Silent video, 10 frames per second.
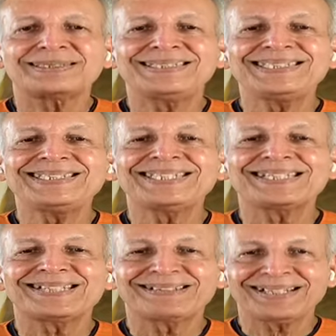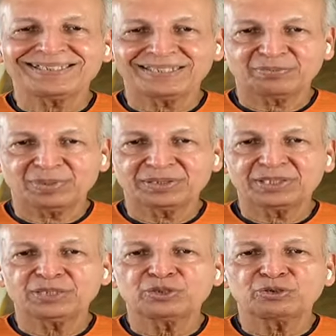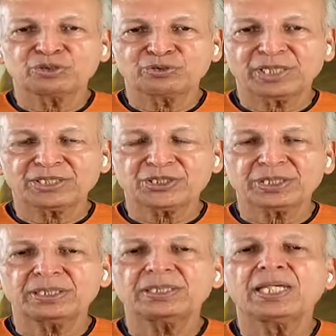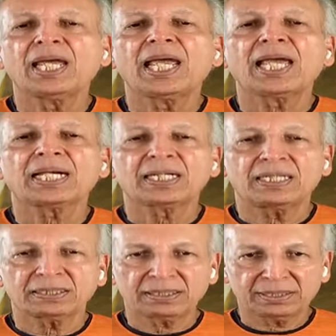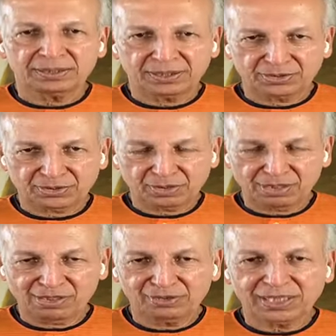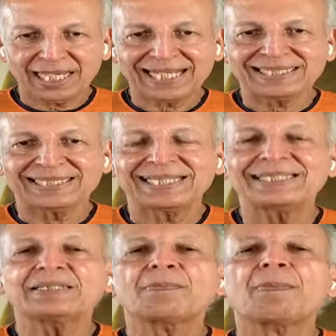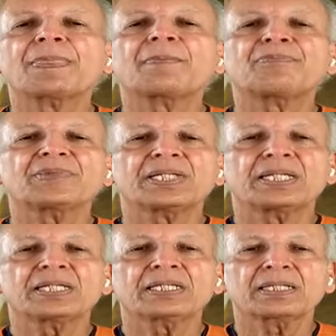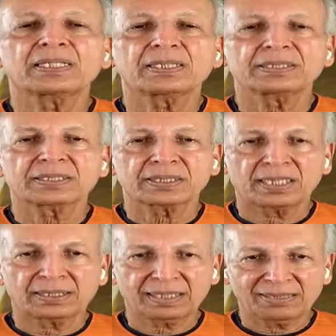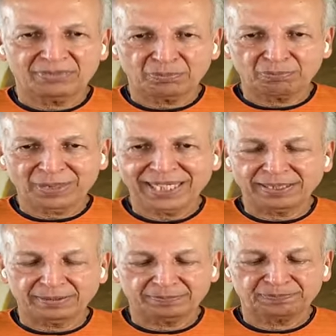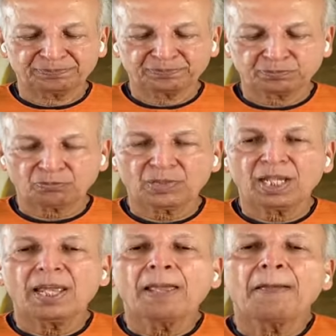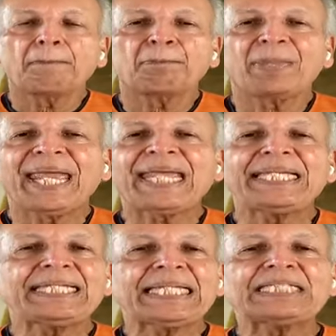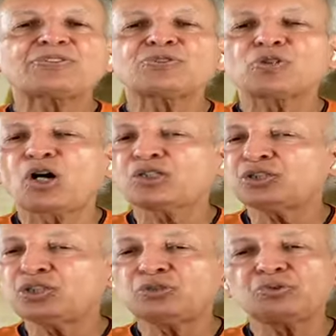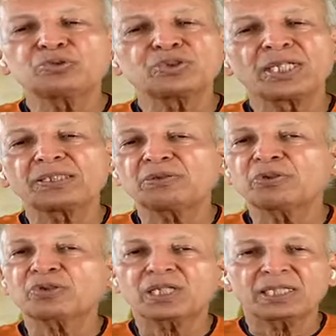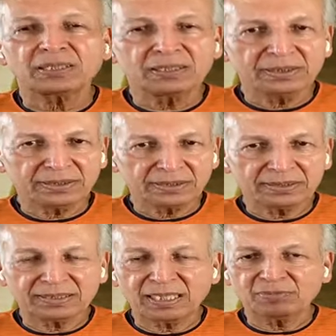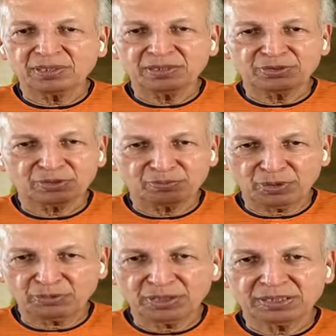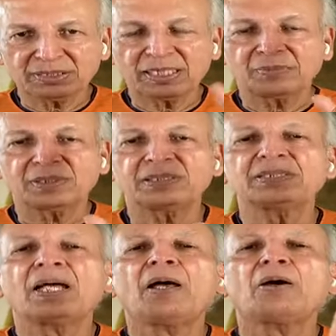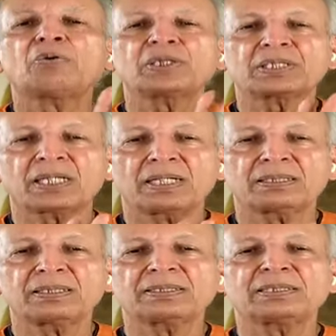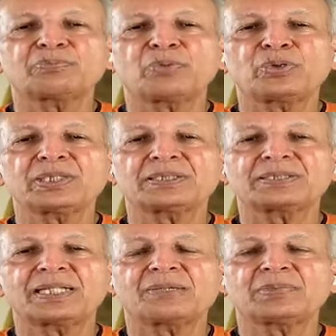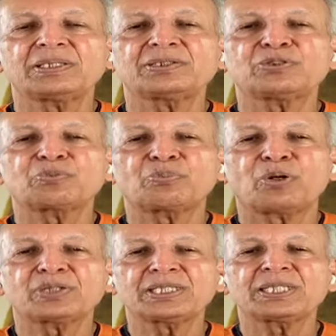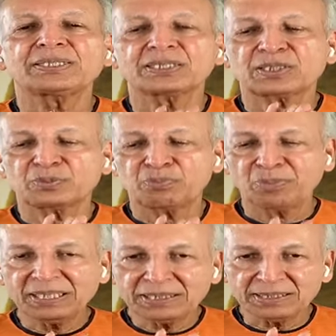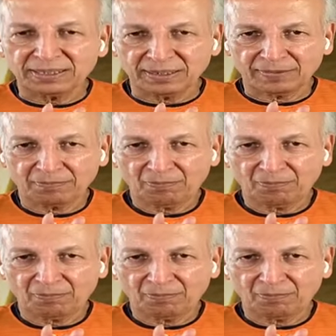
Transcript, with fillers: degenerative and deterioration, cartilage is gone, and then they start having pain pain is not due to that your cartilage is damaged, your bone is damaged. When cartilage and bone is damaged, your body does a splinting.